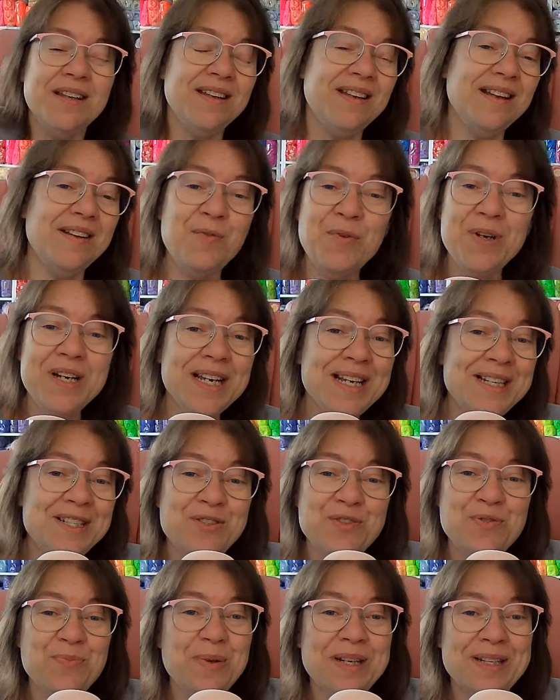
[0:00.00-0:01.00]
When I
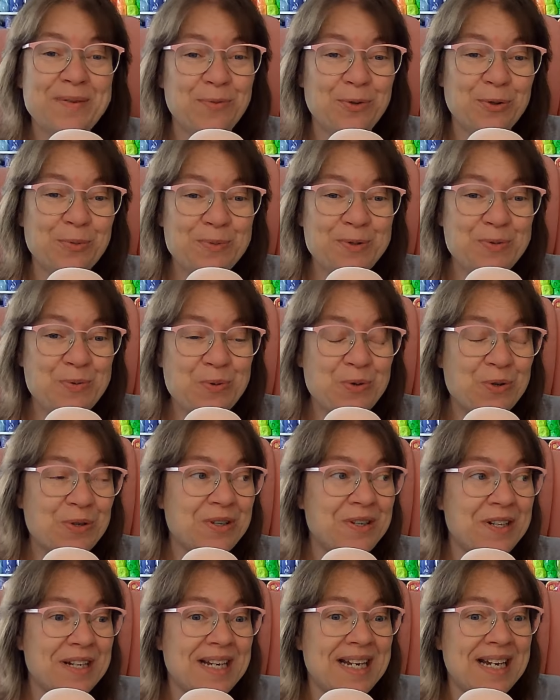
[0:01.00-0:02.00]
do my room tour,
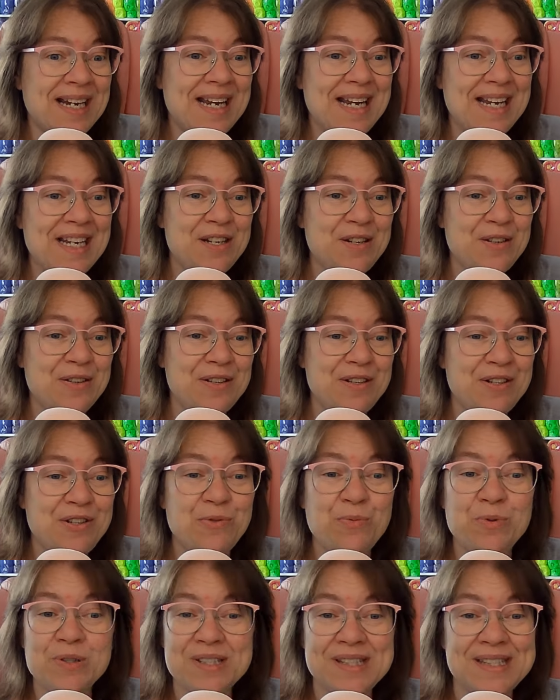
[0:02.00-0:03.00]

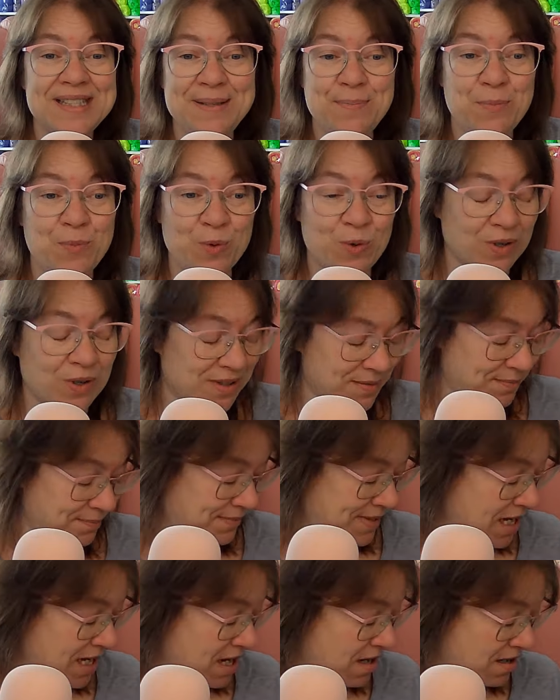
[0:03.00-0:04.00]
you will see more.
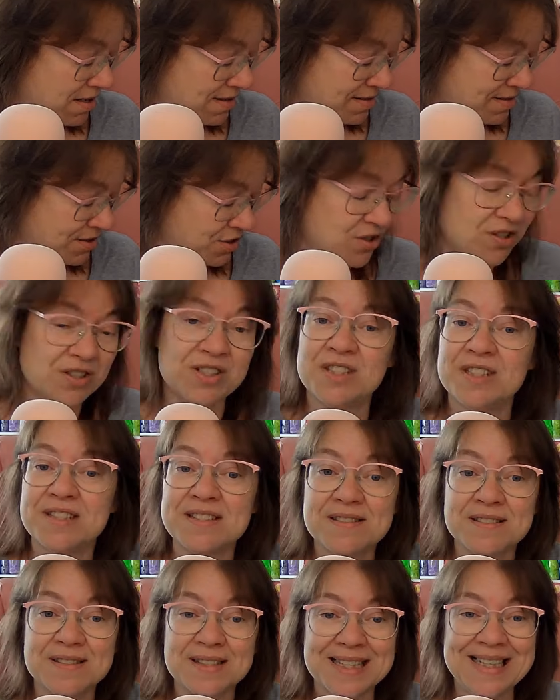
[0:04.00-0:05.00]
Honest to
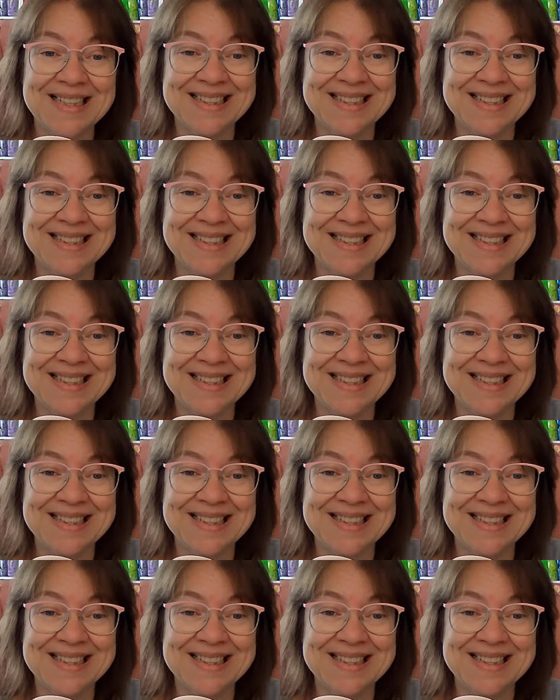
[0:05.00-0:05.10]
goodness.